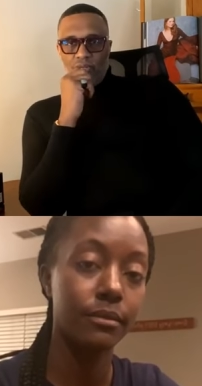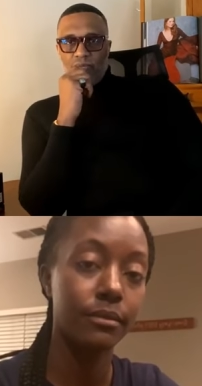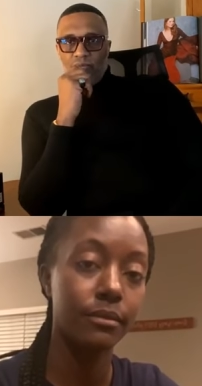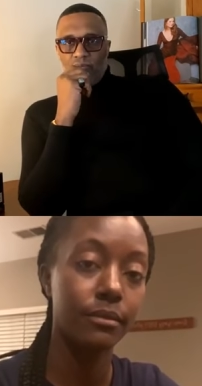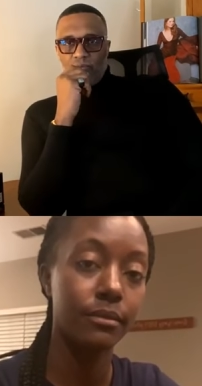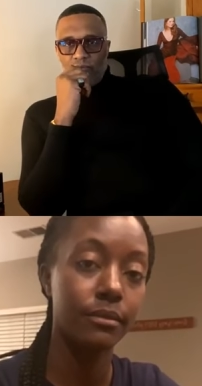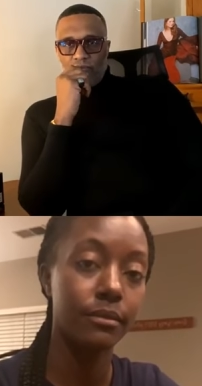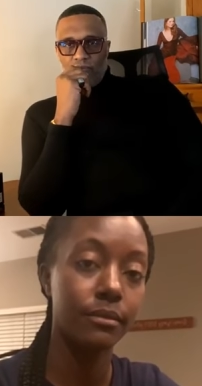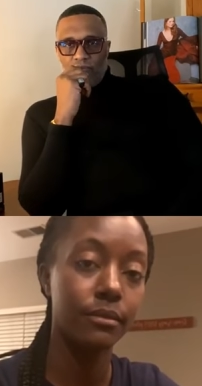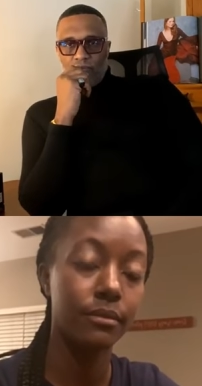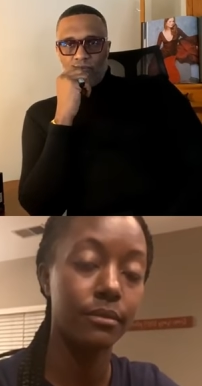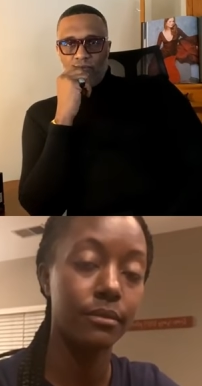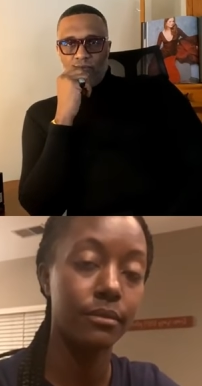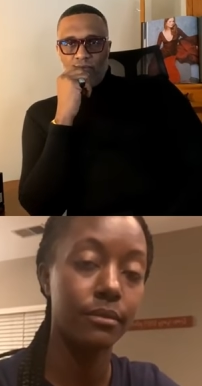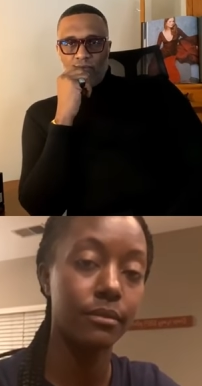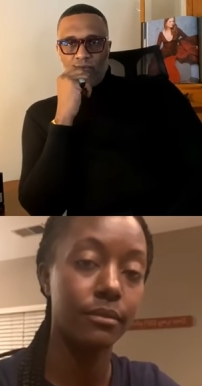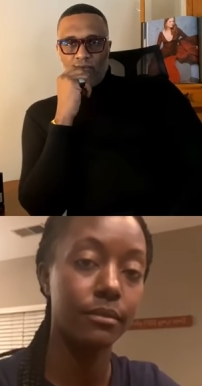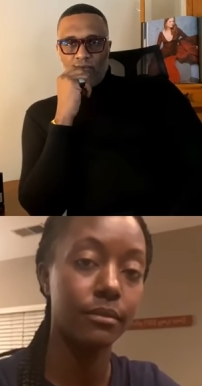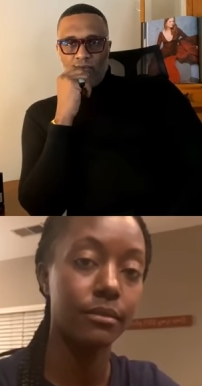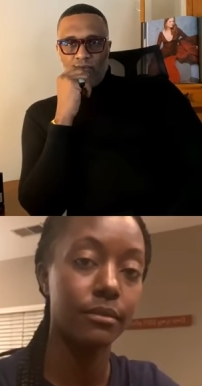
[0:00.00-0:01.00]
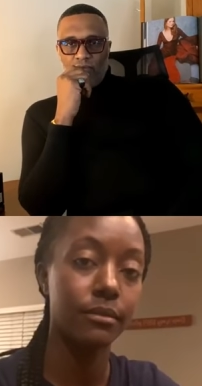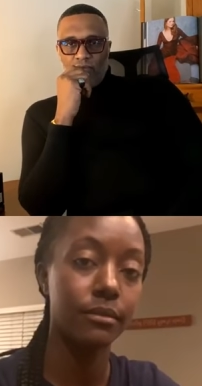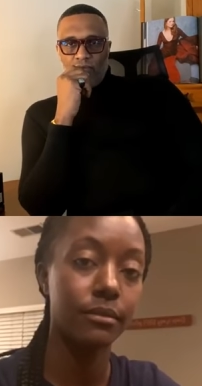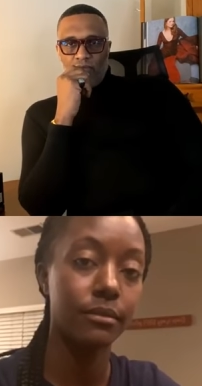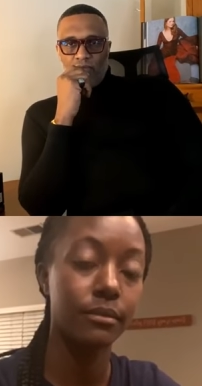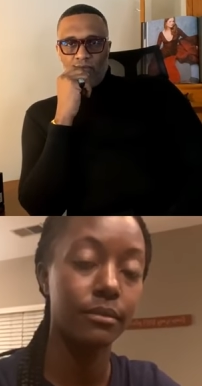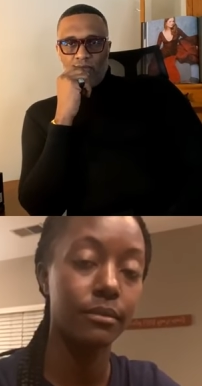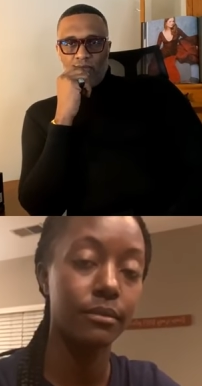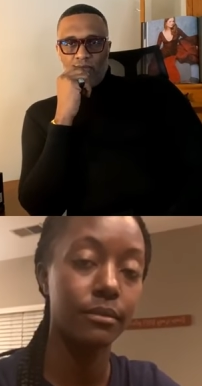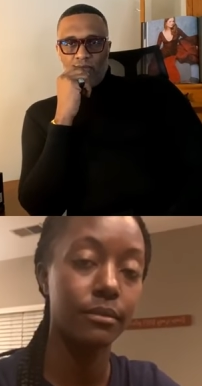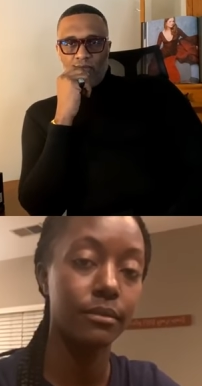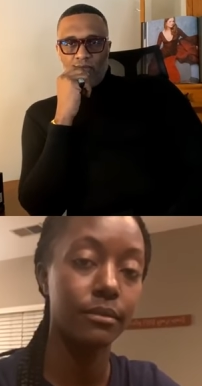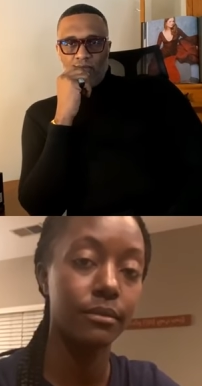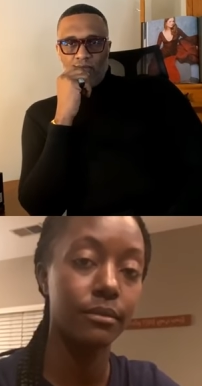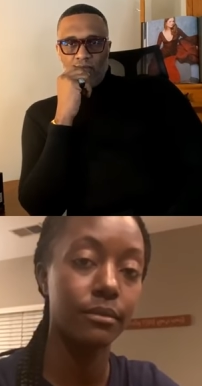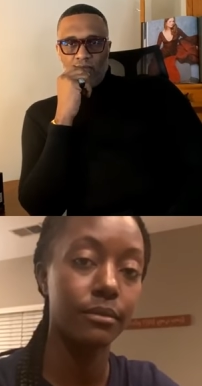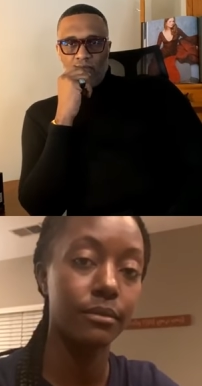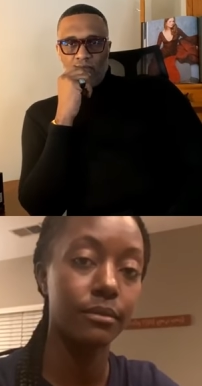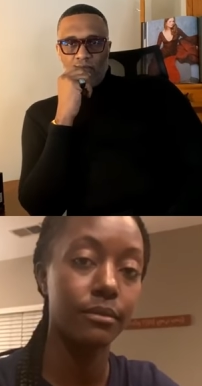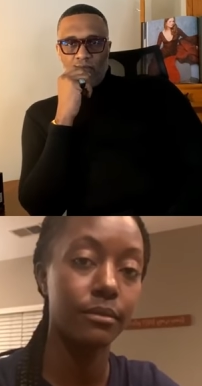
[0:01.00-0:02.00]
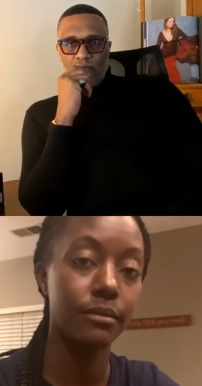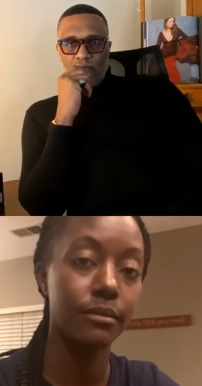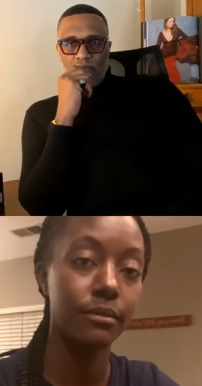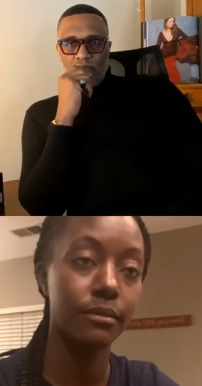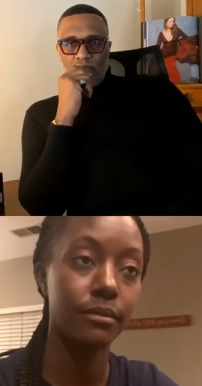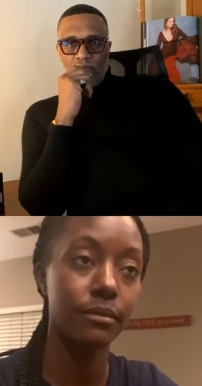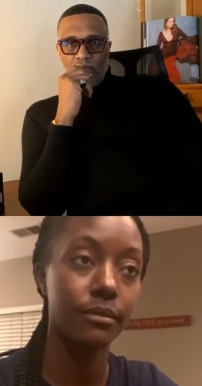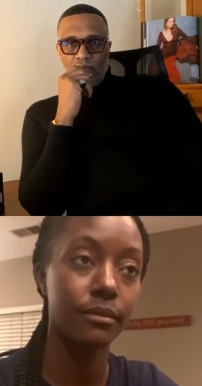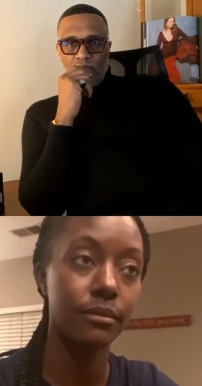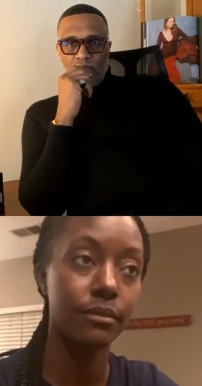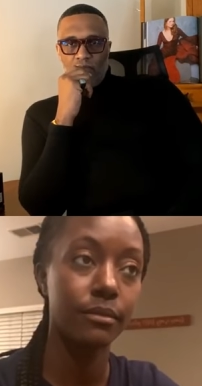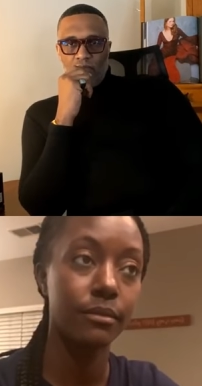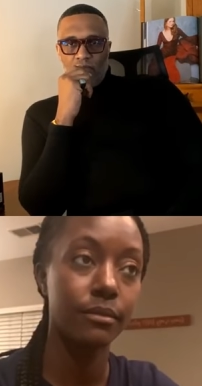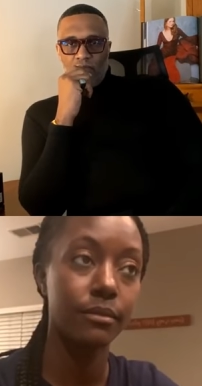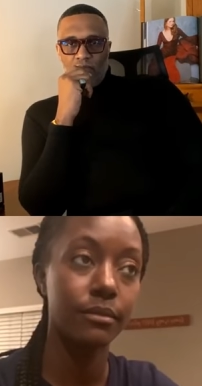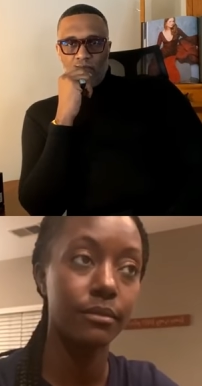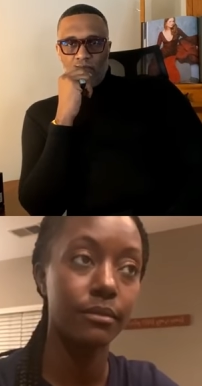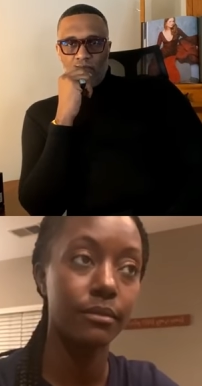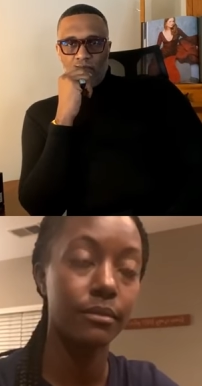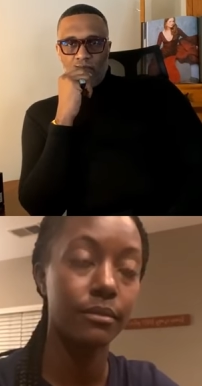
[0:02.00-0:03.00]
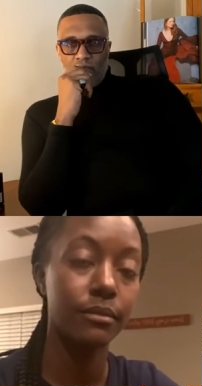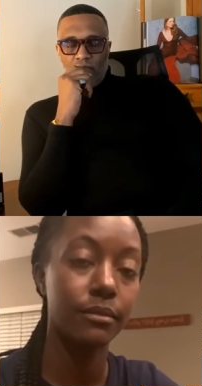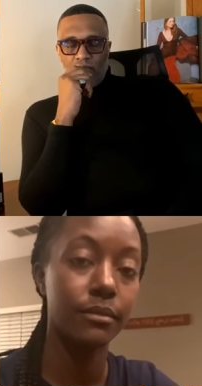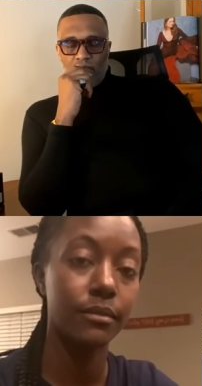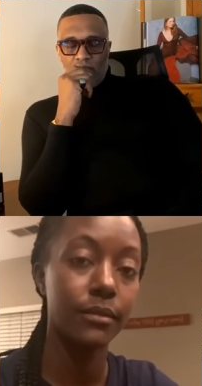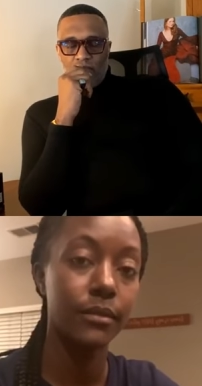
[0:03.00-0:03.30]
Nothing is said.